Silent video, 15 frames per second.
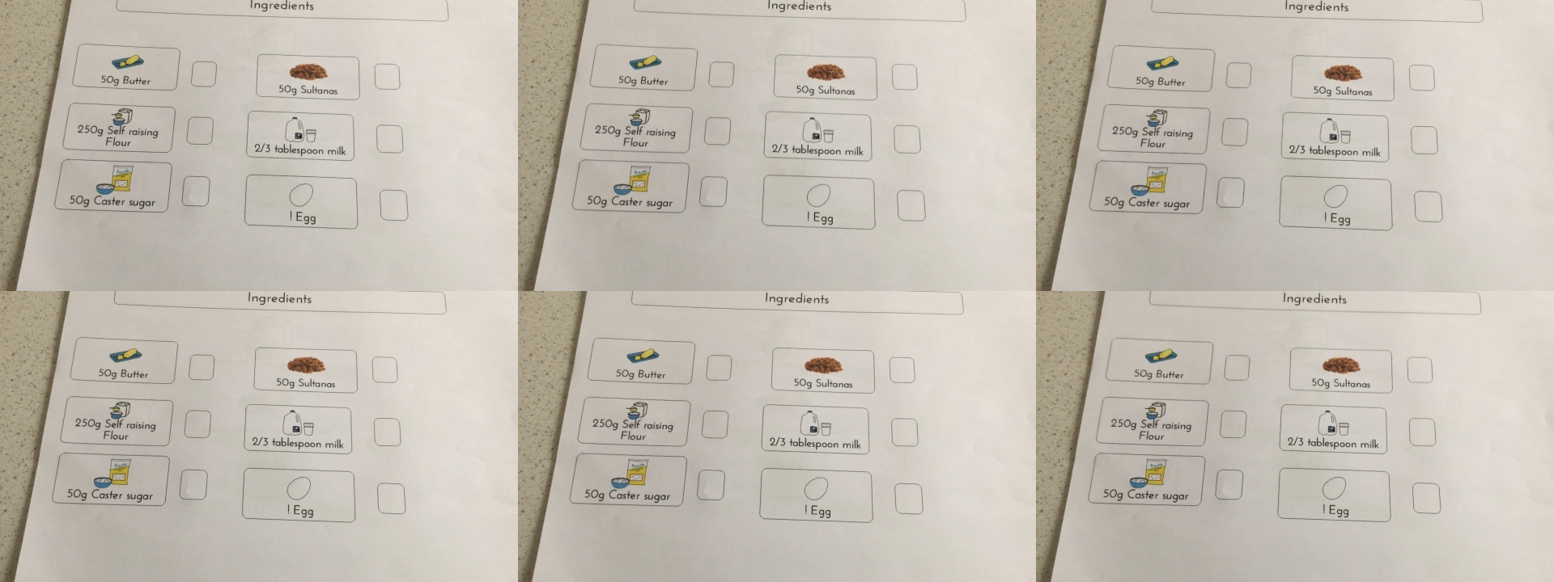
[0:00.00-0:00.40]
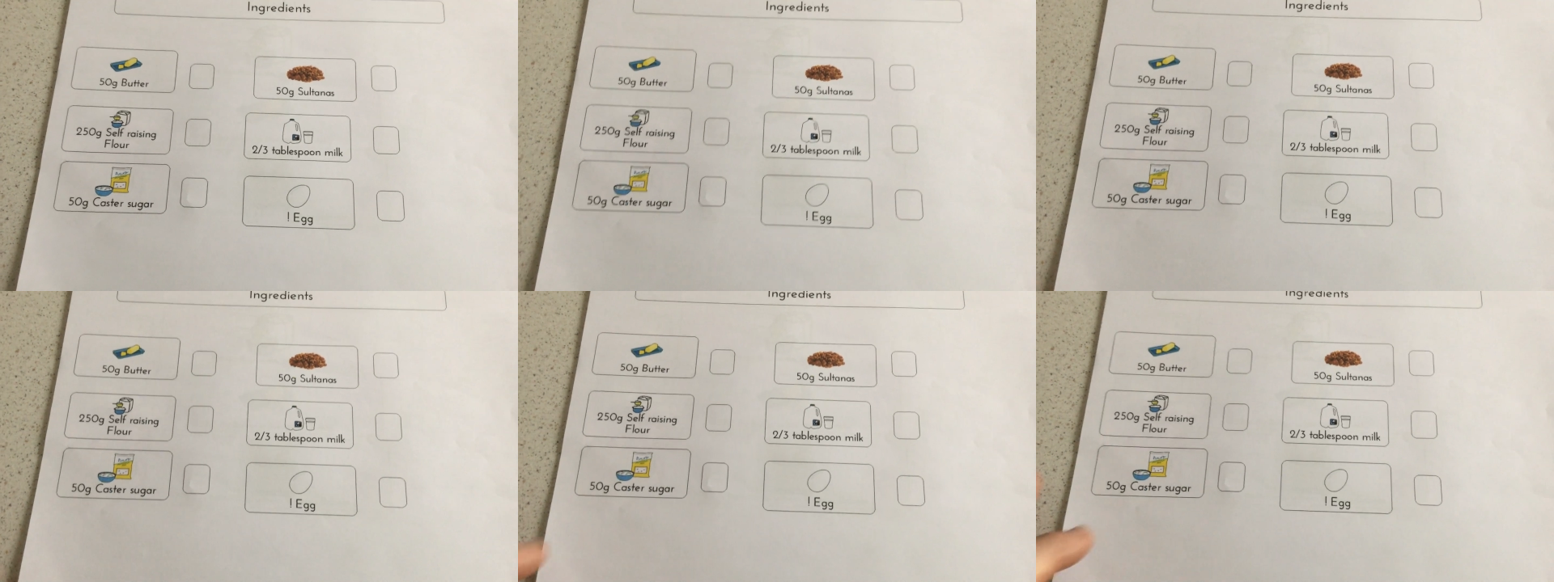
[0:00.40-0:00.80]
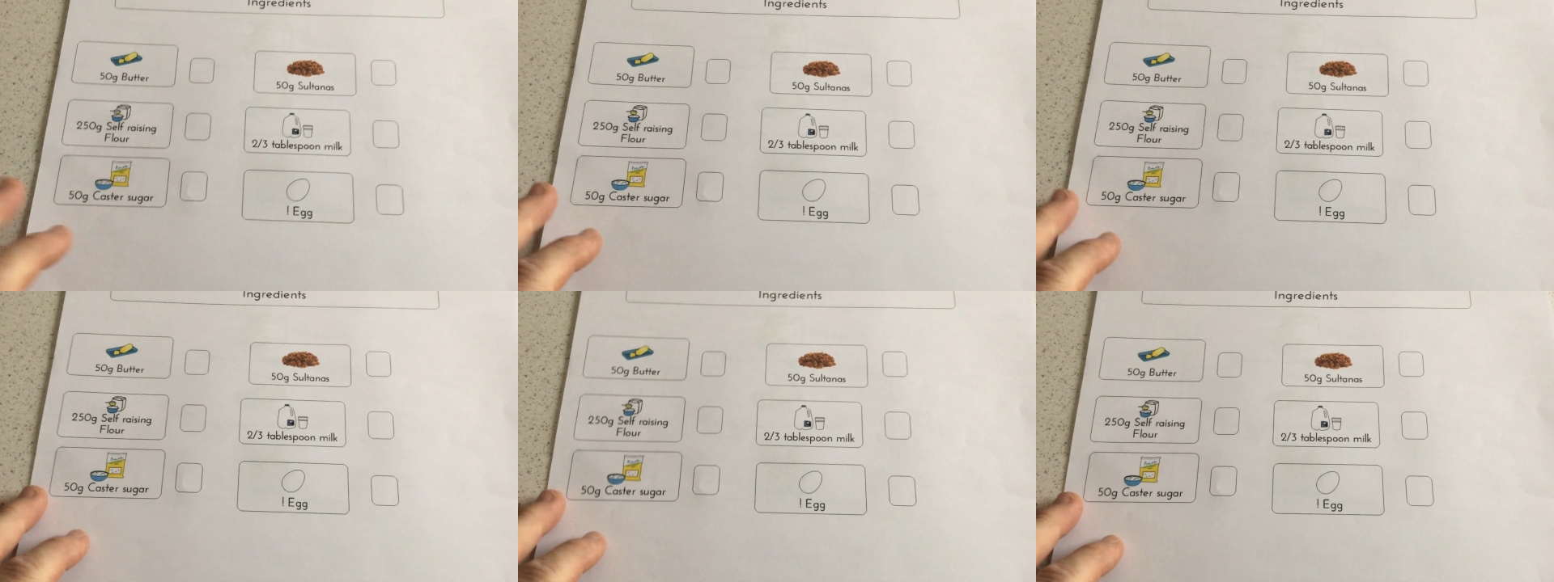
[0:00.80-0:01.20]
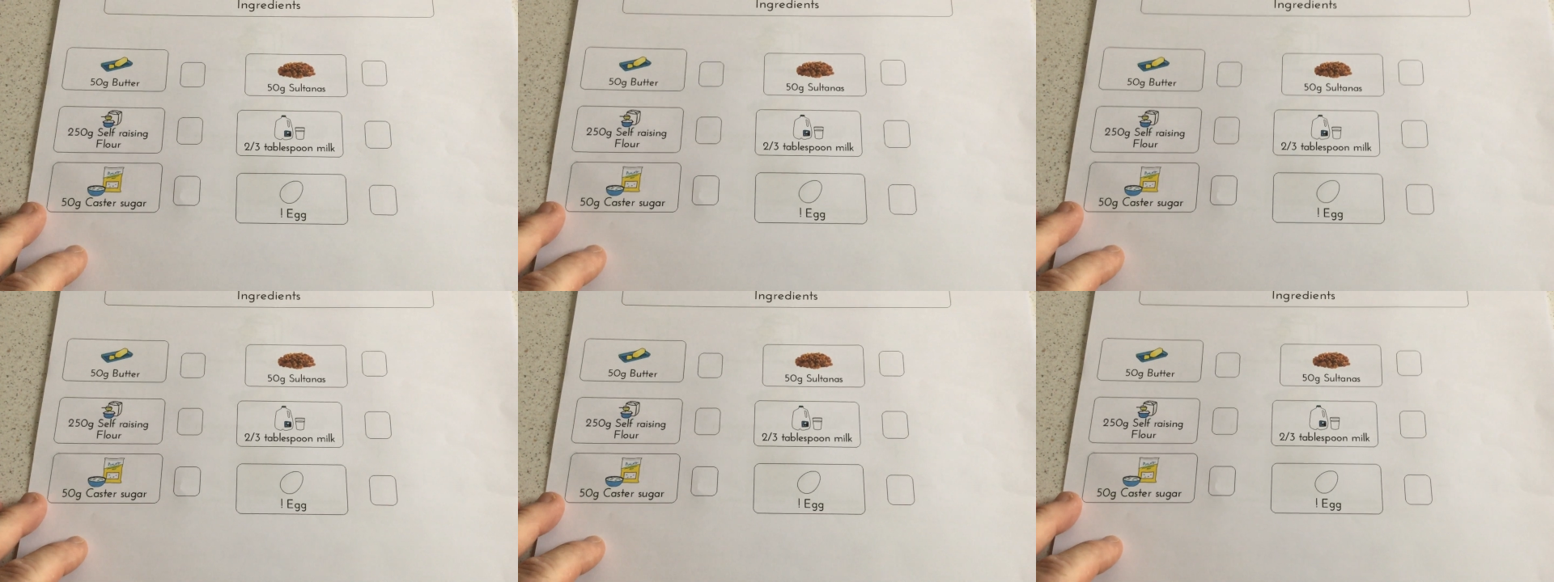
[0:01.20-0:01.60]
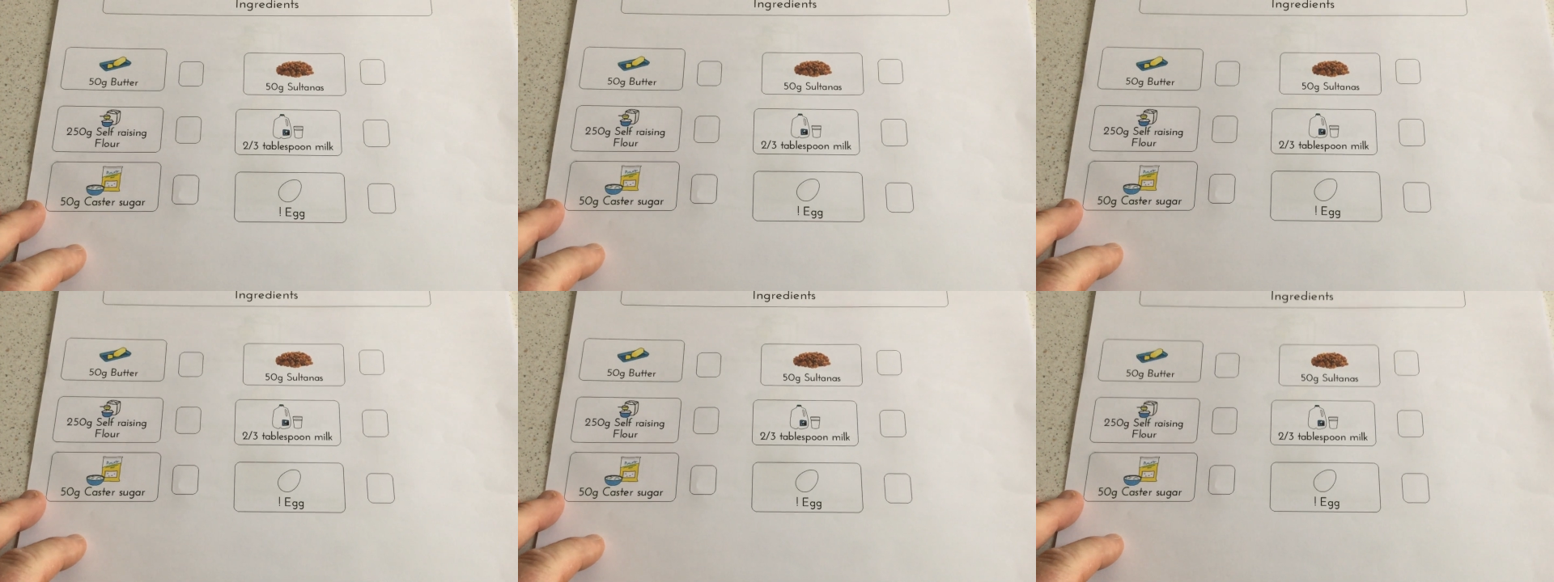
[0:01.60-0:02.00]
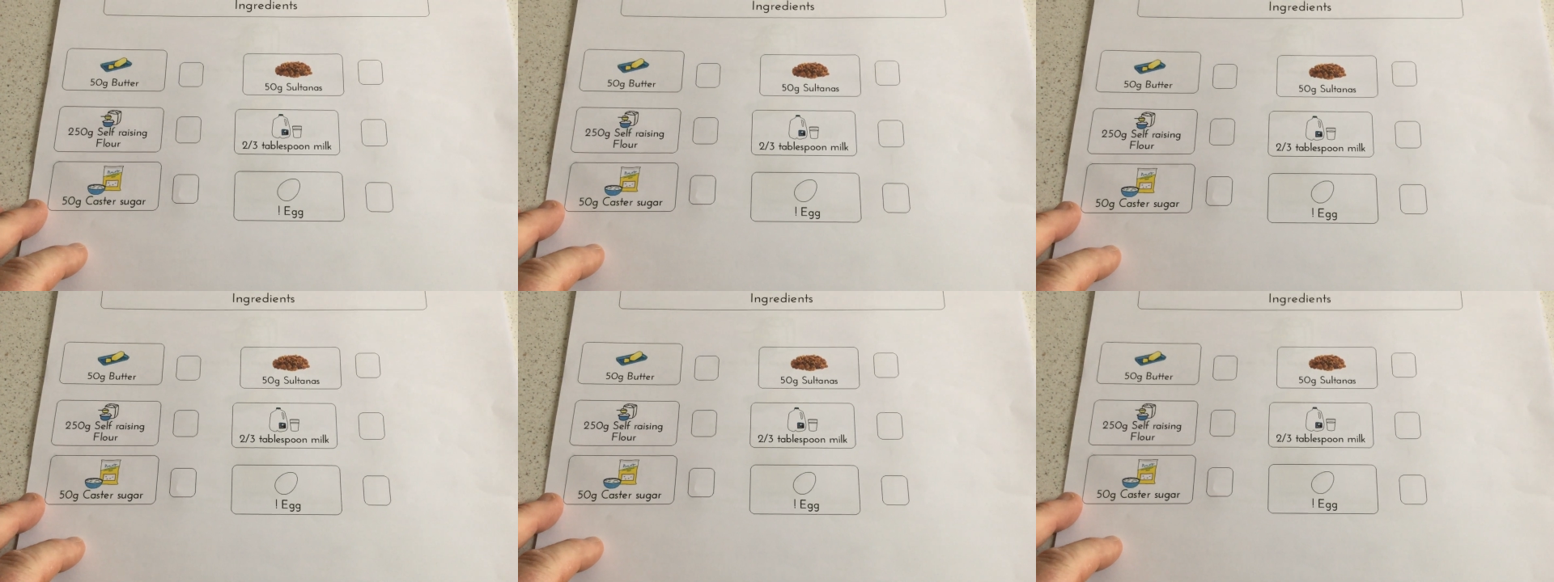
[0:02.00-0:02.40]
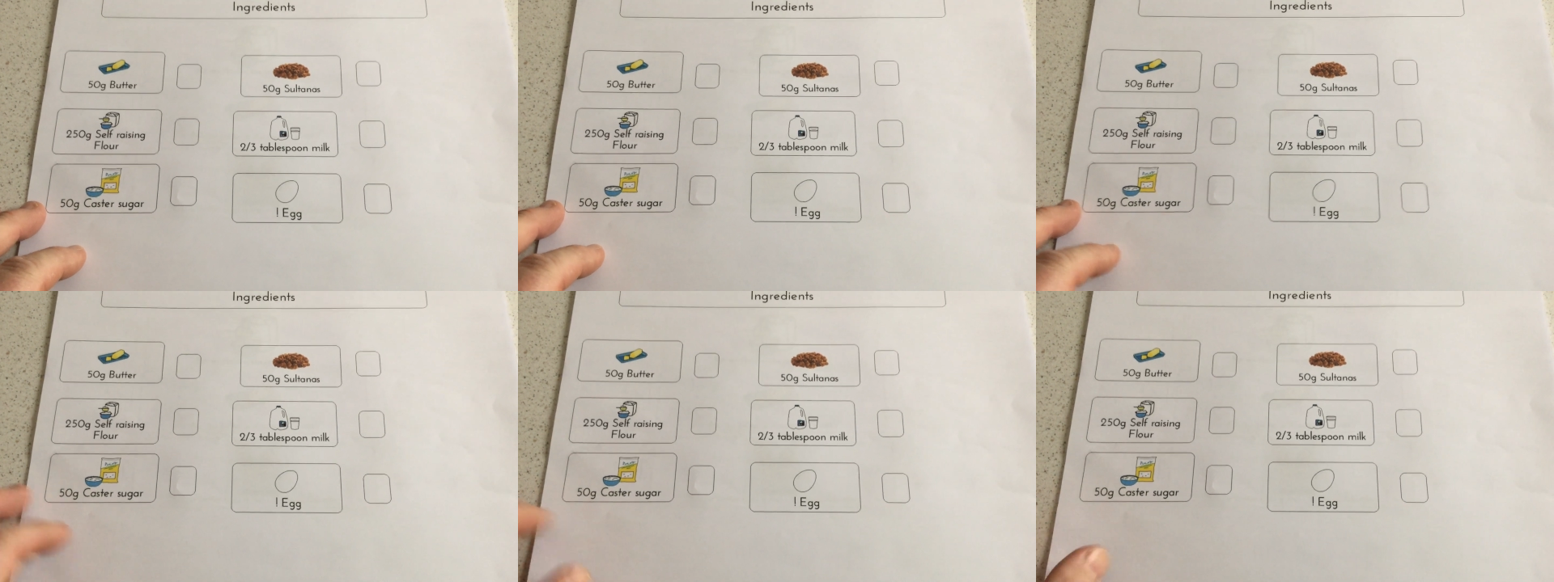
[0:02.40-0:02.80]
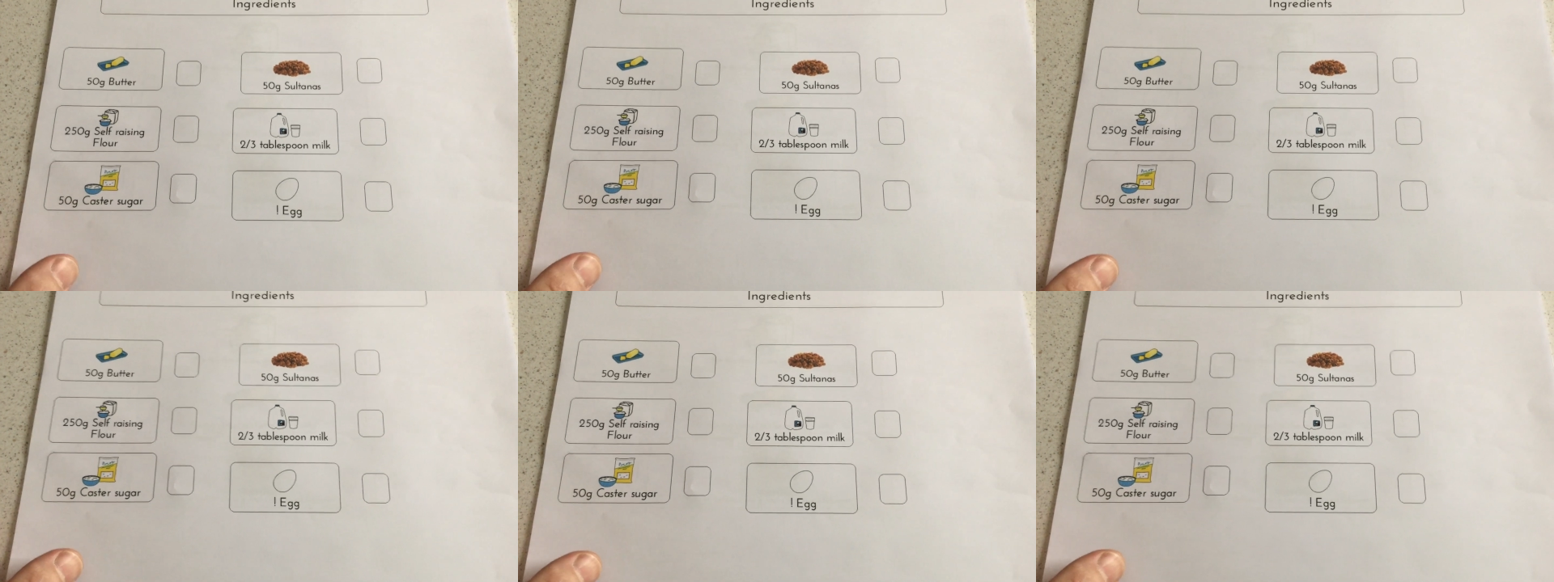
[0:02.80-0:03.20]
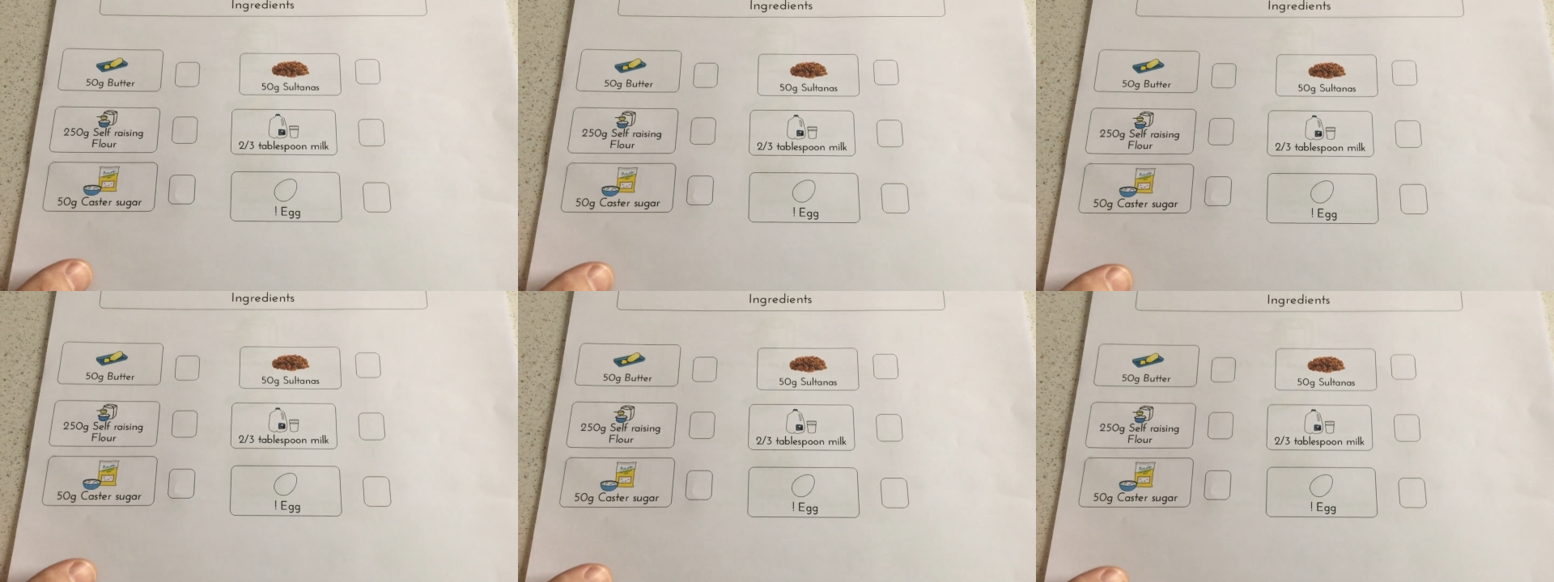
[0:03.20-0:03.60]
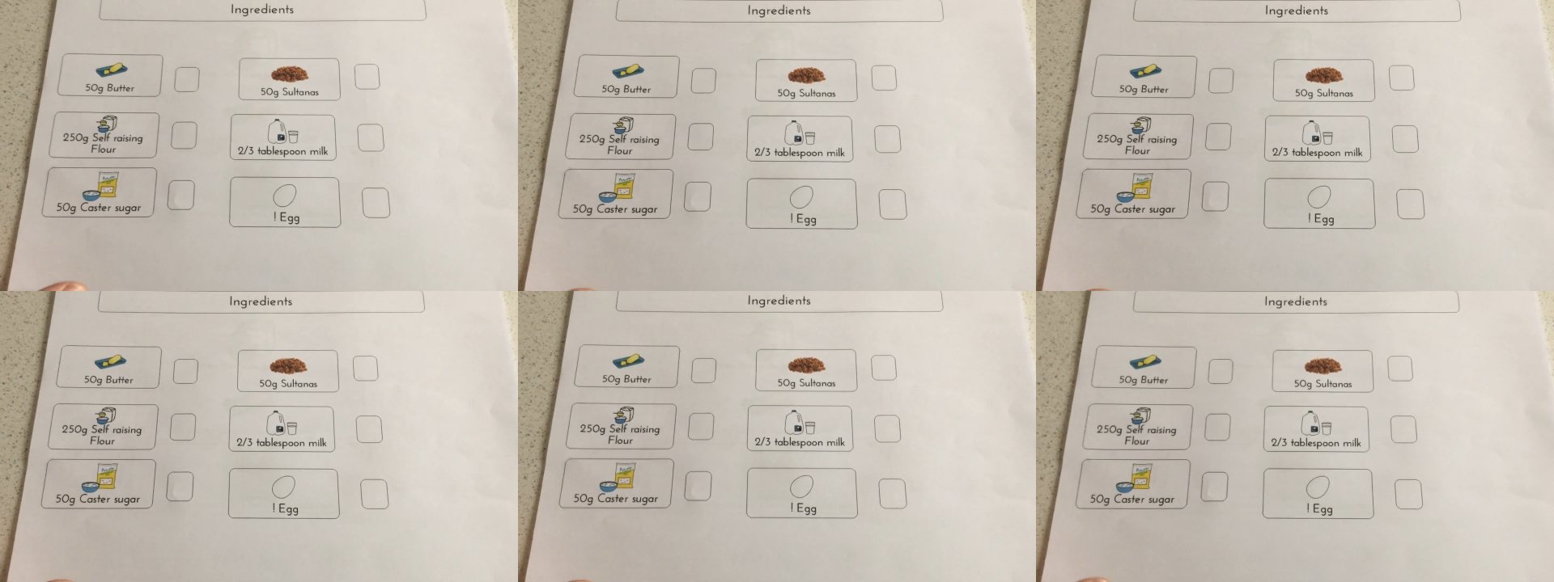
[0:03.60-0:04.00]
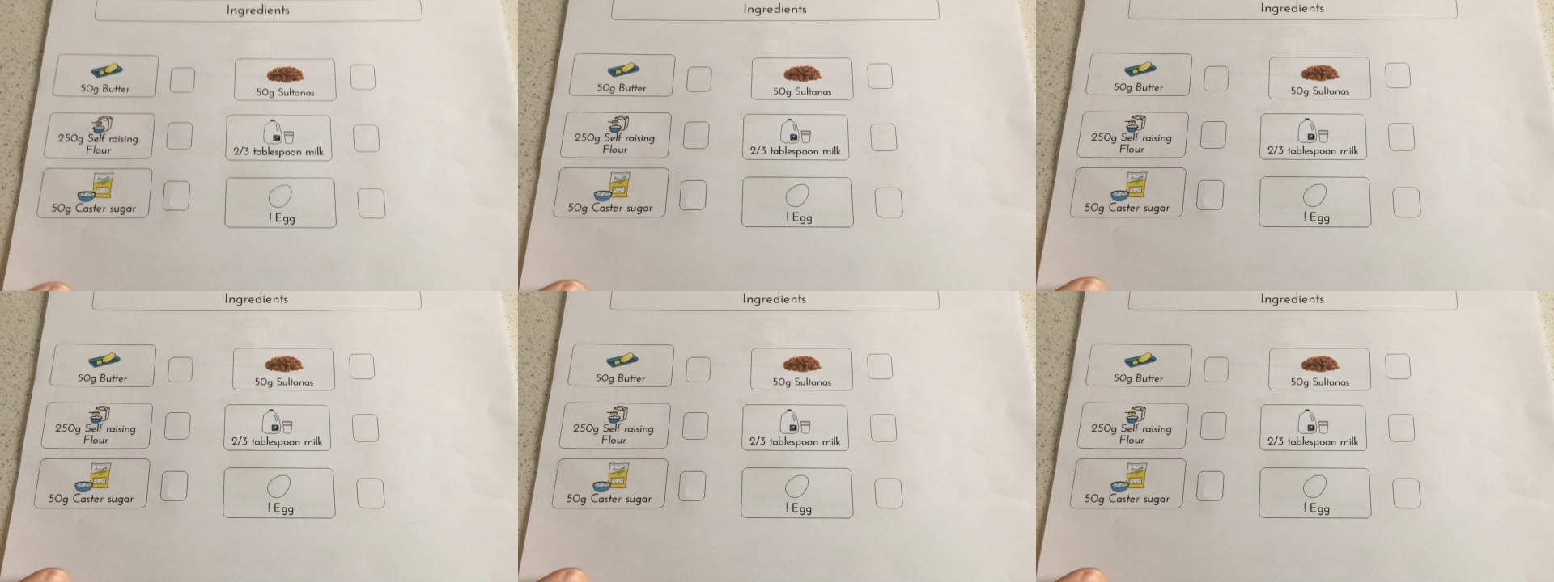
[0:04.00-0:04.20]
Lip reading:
(no speaker visible)